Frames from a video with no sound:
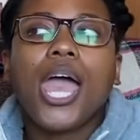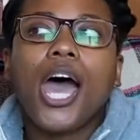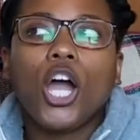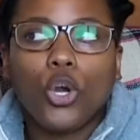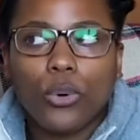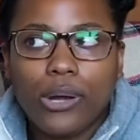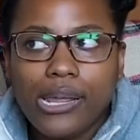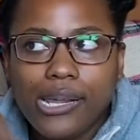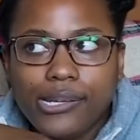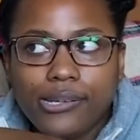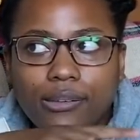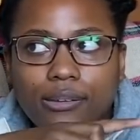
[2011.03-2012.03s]
a
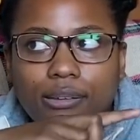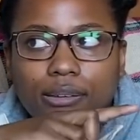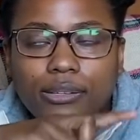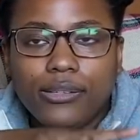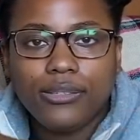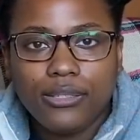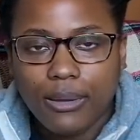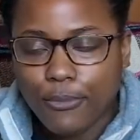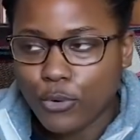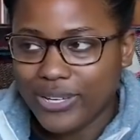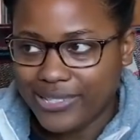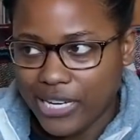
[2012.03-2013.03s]
great
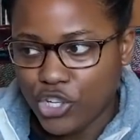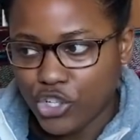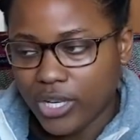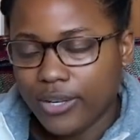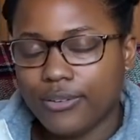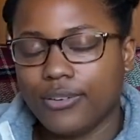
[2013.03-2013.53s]
summarization